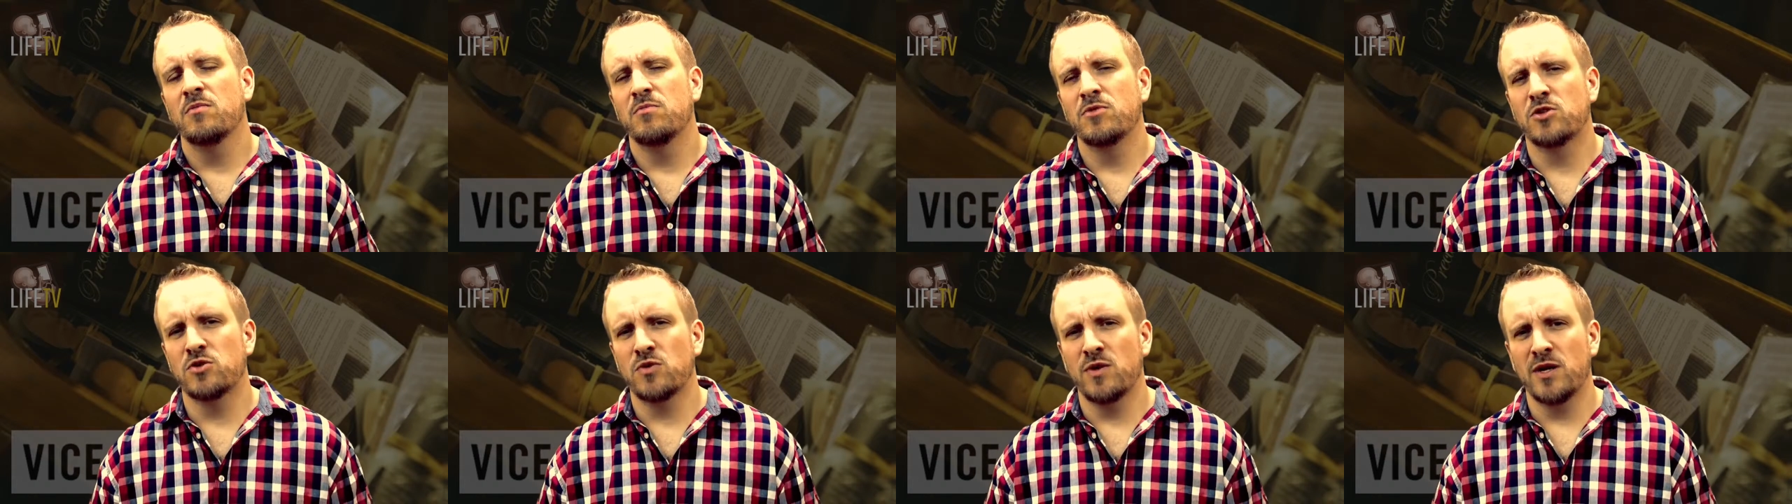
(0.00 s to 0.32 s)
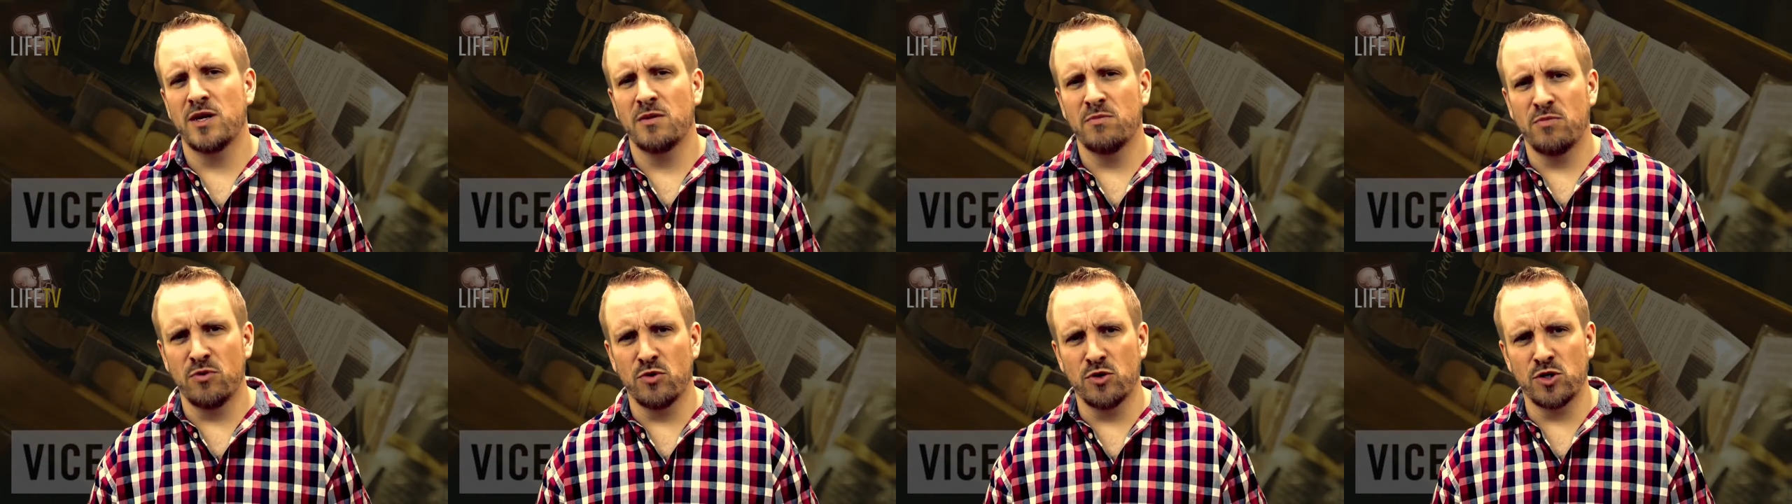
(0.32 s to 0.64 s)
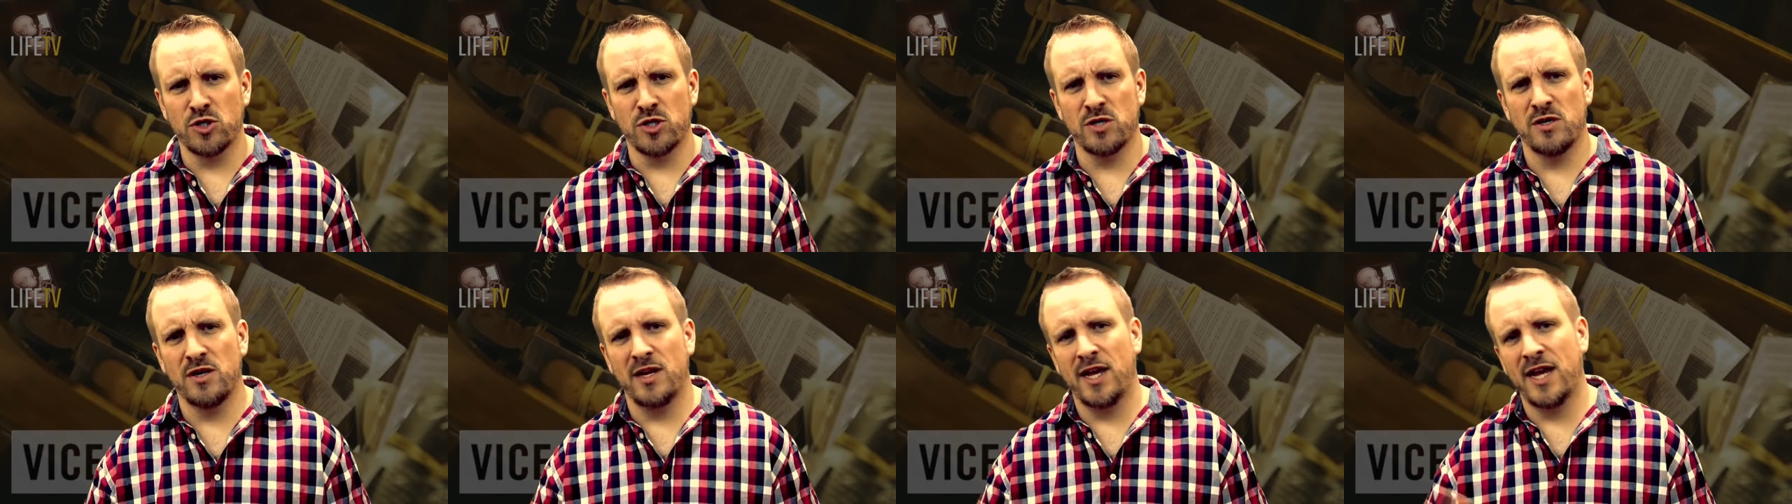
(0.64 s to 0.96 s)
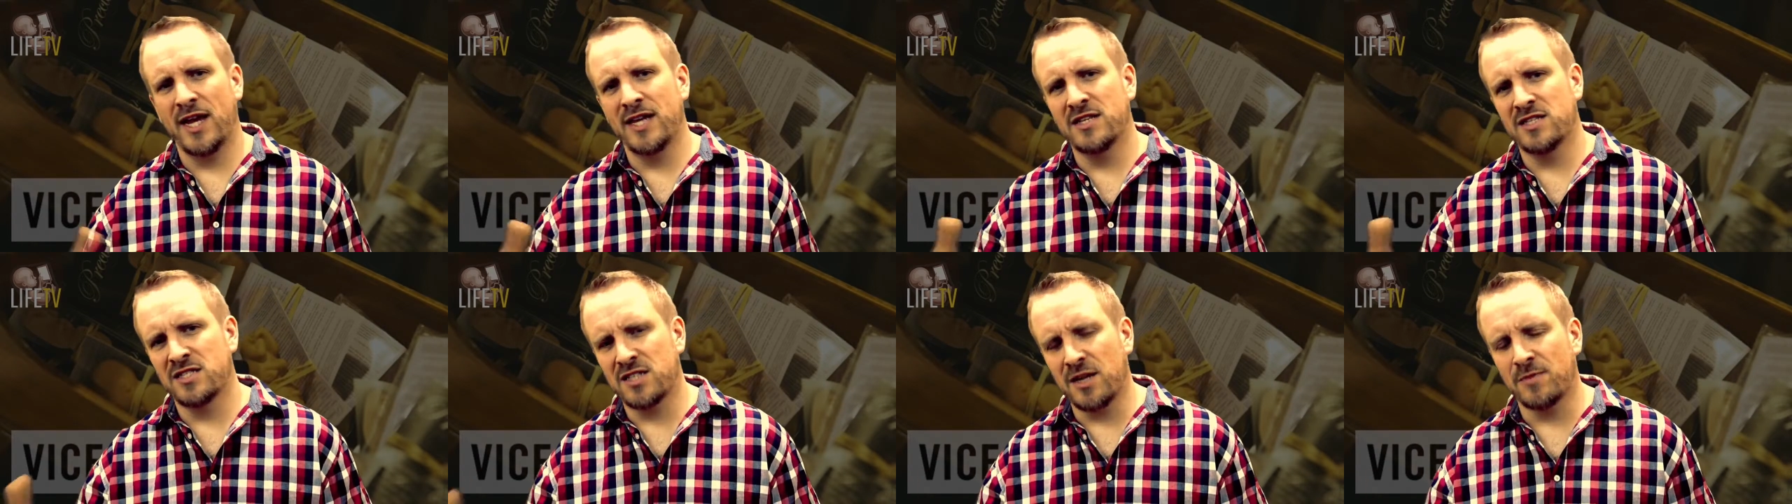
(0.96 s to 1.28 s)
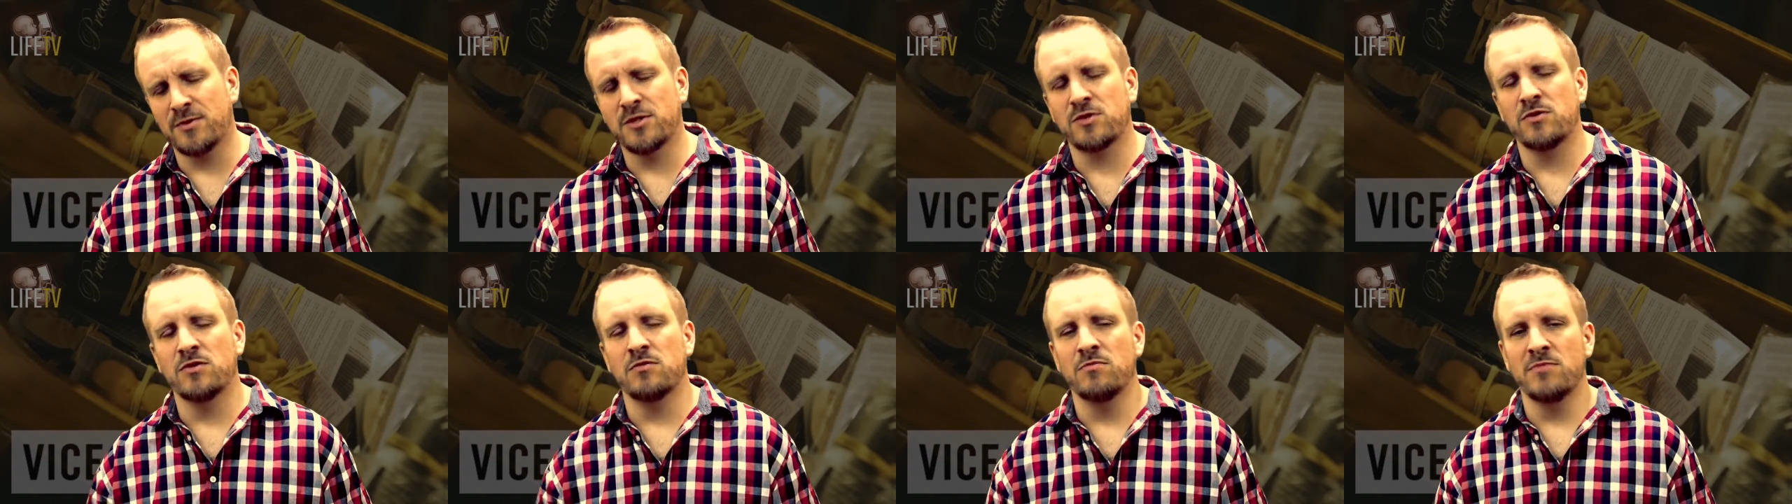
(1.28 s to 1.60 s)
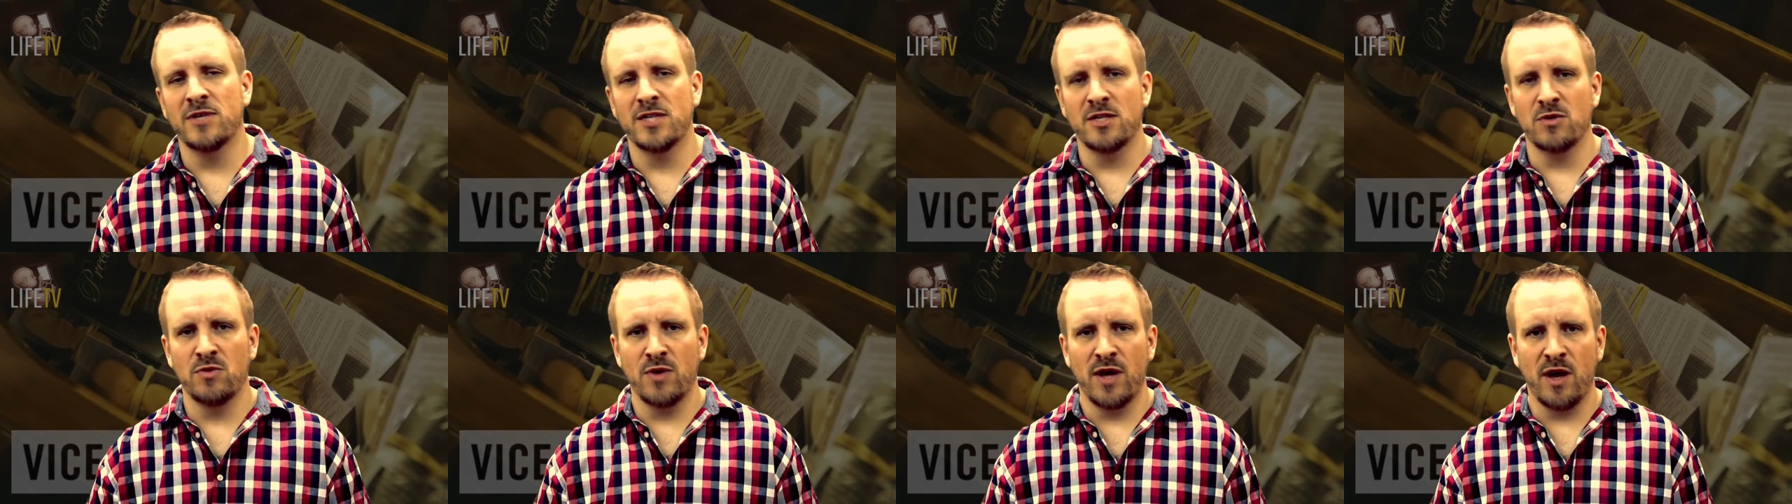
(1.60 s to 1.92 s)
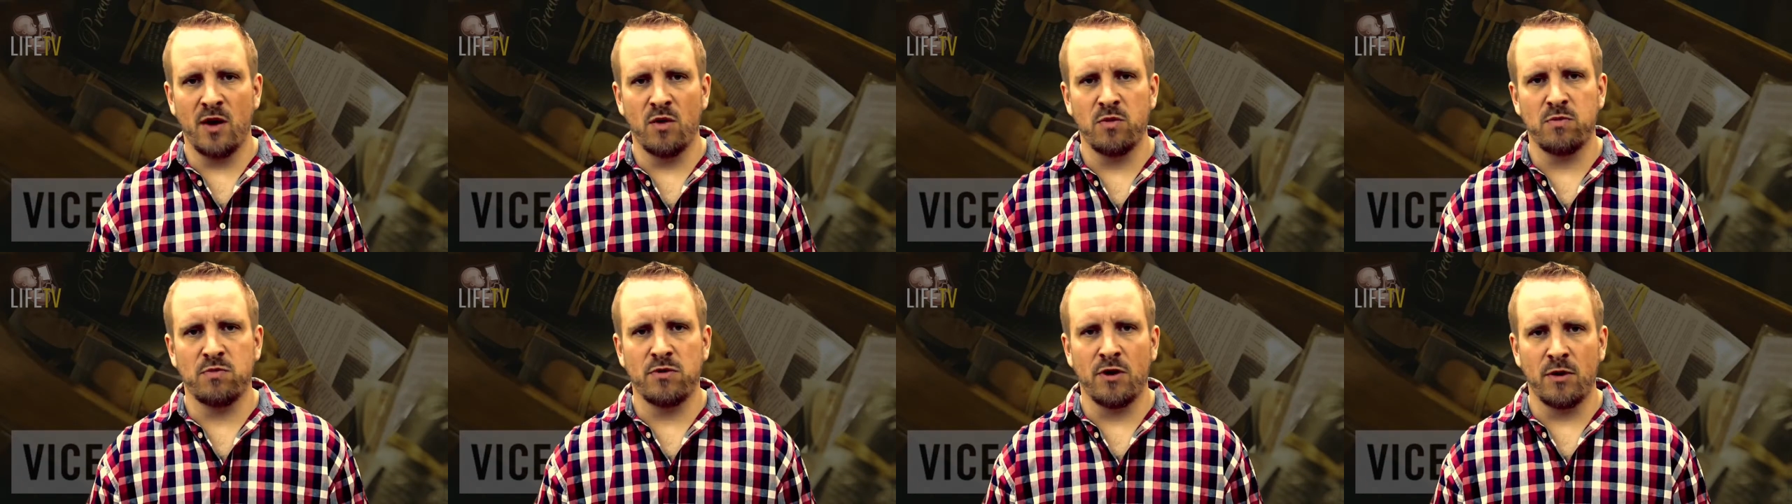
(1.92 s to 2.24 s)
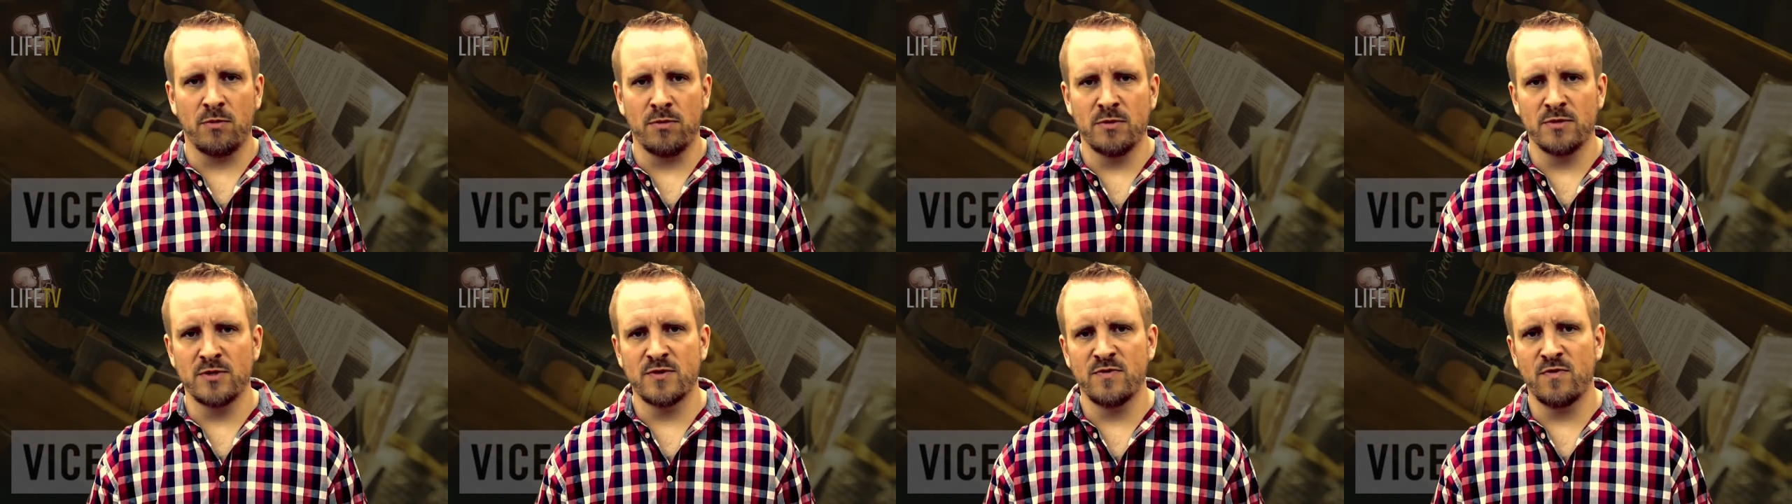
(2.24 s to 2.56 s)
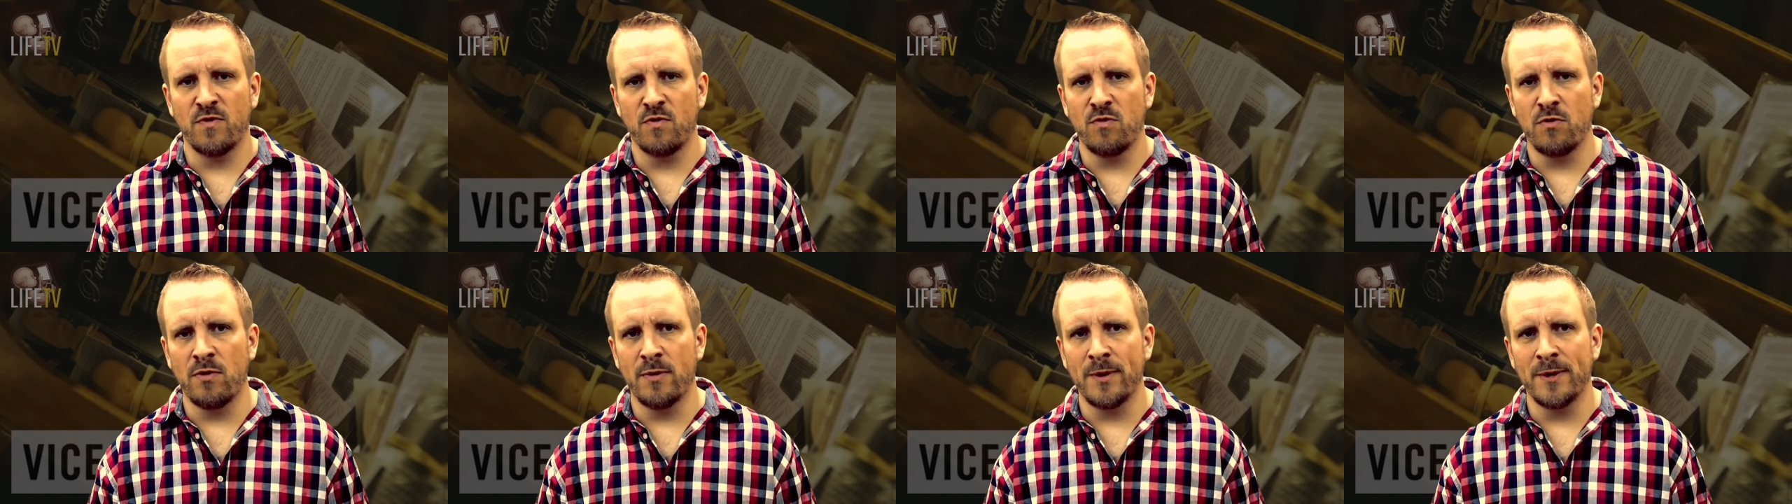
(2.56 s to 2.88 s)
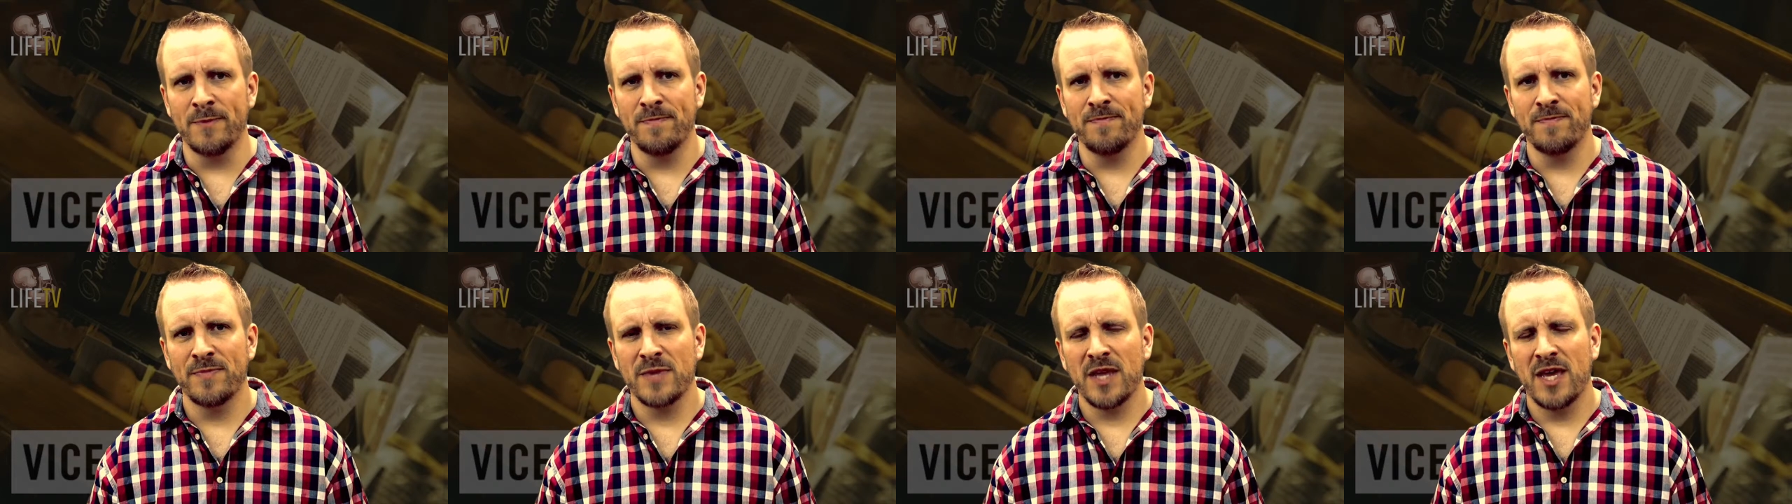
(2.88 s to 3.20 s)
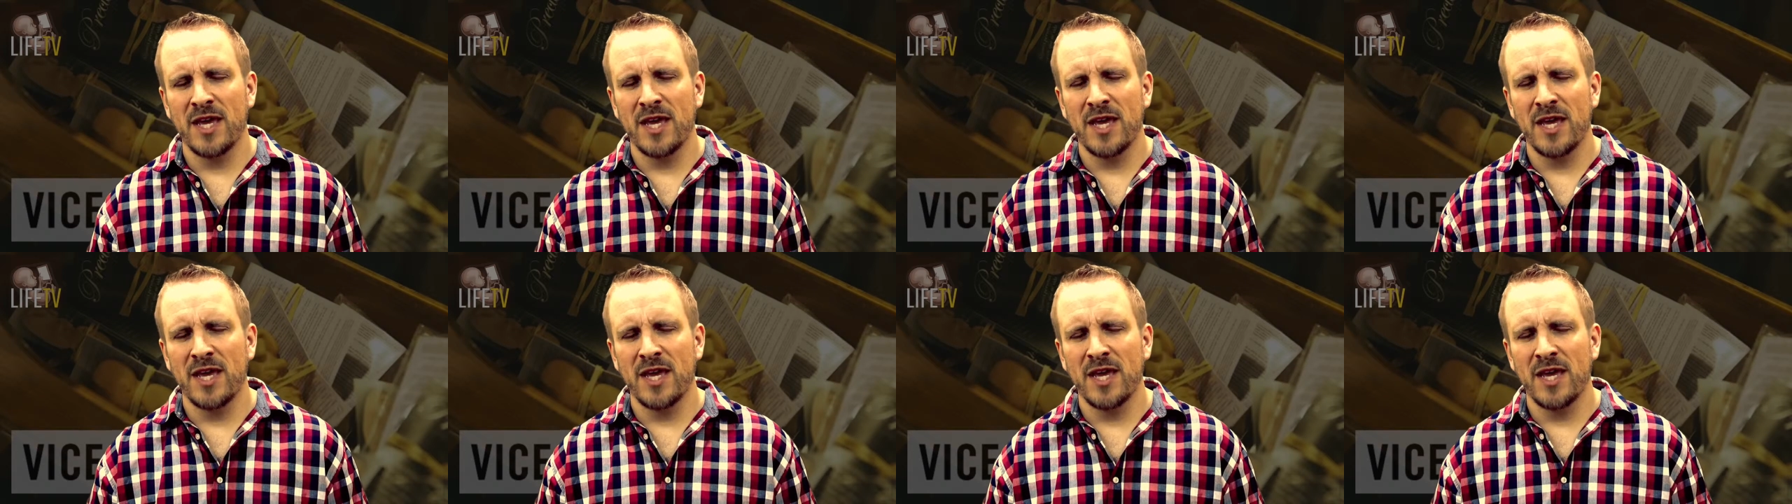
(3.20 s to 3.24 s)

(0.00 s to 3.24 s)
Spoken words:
between abortion and subsequent mental health problems for women.